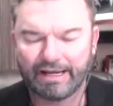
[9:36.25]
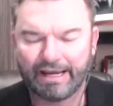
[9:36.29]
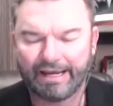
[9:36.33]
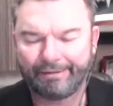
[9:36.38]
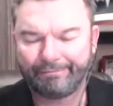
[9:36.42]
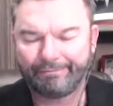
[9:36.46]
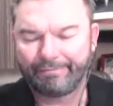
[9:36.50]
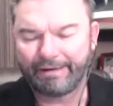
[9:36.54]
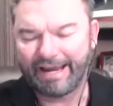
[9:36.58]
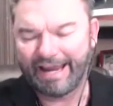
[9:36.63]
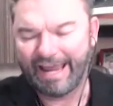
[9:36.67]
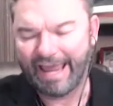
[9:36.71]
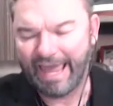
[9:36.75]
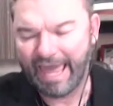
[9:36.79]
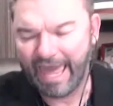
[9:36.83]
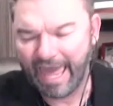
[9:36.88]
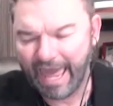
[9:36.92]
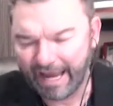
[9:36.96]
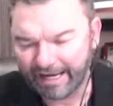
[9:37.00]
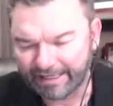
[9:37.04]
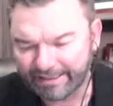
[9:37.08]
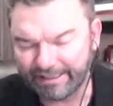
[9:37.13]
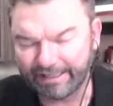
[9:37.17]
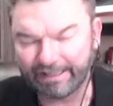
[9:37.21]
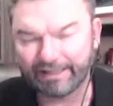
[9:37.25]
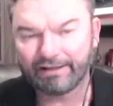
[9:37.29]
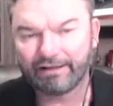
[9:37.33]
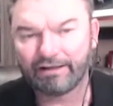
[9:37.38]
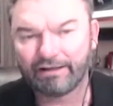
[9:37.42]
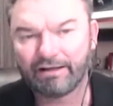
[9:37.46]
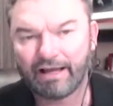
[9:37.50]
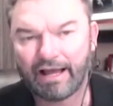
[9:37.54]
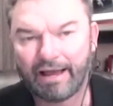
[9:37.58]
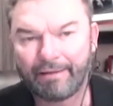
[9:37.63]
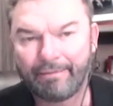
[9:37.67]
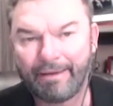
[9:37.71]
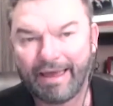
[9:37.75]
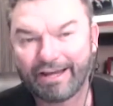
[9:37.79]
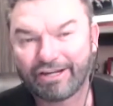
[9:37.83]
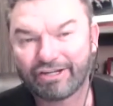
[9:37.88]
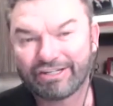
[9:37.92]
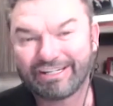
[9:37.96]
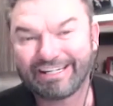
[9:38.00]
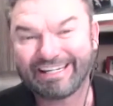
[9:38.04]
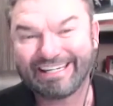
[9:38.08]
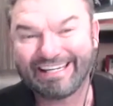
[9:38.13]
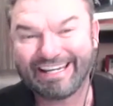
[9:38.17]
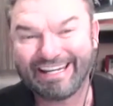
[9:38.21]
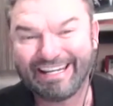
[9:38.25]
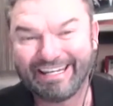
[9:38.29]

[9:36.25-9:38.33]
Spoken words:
And by acting, I'm actually